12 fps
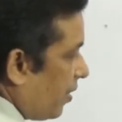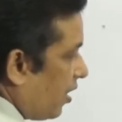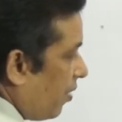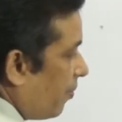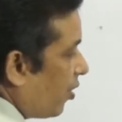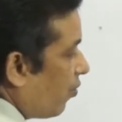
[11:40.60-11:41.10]

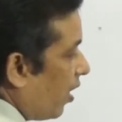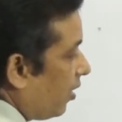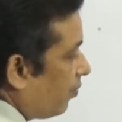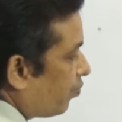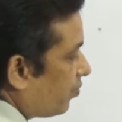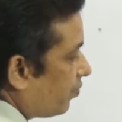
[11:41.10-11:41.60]
number 1,
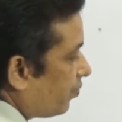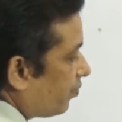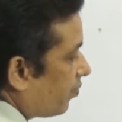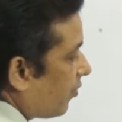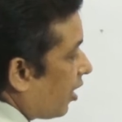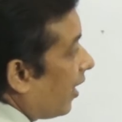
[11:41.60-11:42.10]

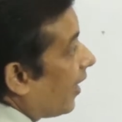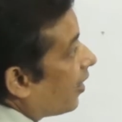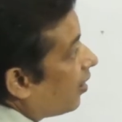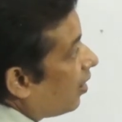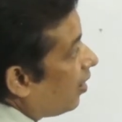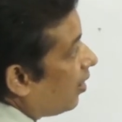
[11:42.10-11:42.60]

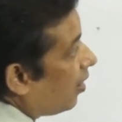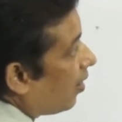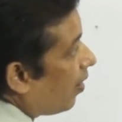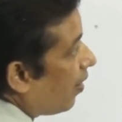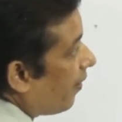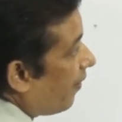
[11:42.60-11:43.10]
angle
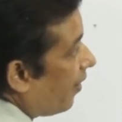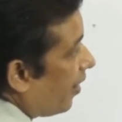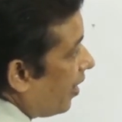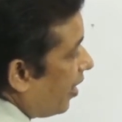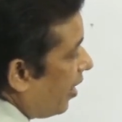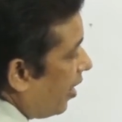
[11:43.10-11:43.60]

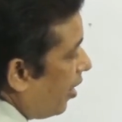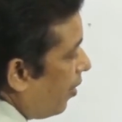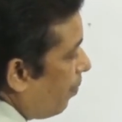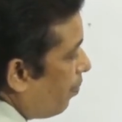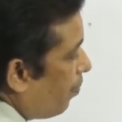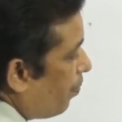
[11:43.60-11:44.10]

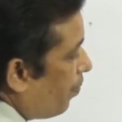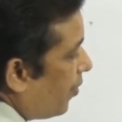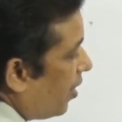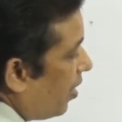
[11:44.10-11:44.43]
AP,